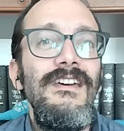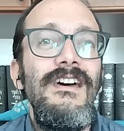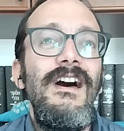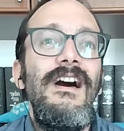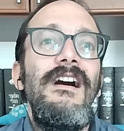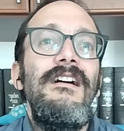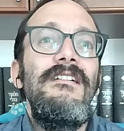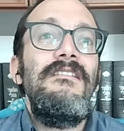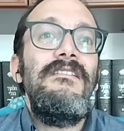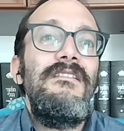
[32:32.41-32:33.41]
Uh,
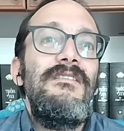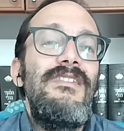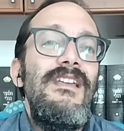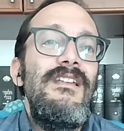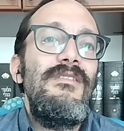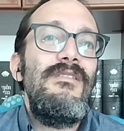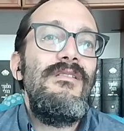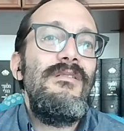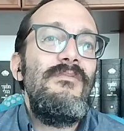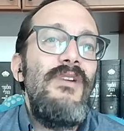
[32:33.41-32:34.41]
they,
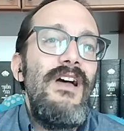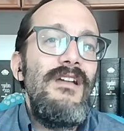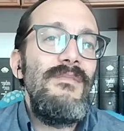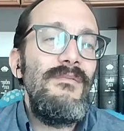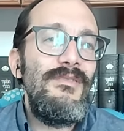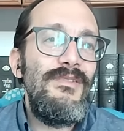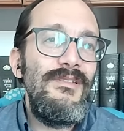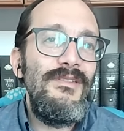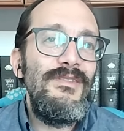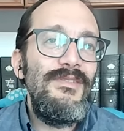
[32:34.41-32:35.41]
well, I remember
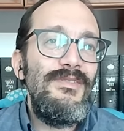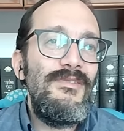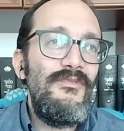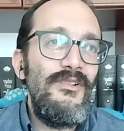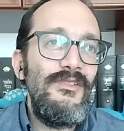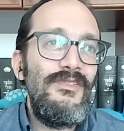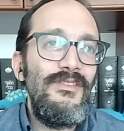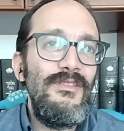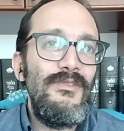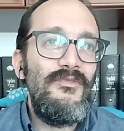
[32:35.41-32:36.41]
the the first
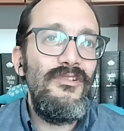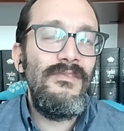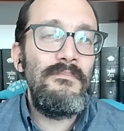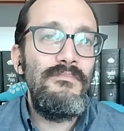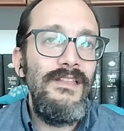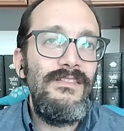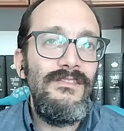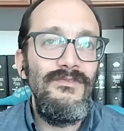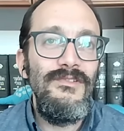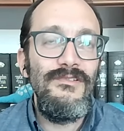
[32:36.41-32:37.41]
the first bits
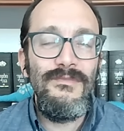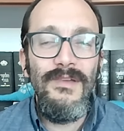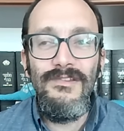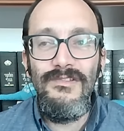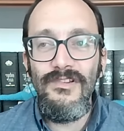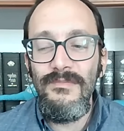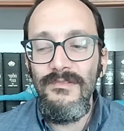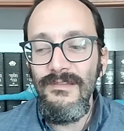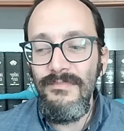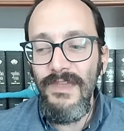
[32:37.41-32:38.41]
of news about New York
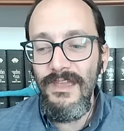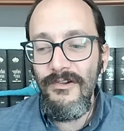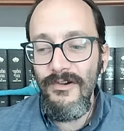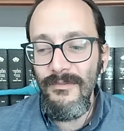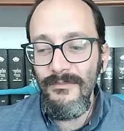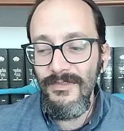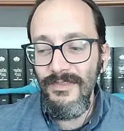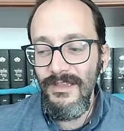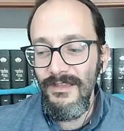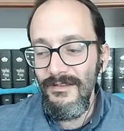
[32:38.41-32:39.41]
Community Bancorp when
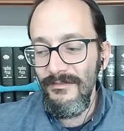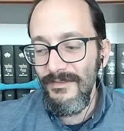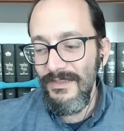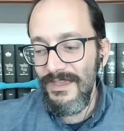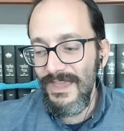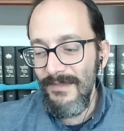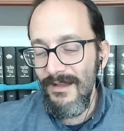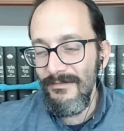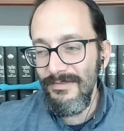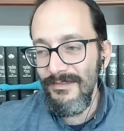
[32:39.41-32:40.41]
they when they came
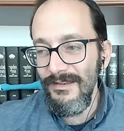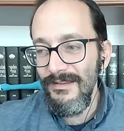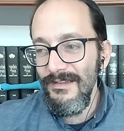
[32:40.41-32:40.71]
out with it,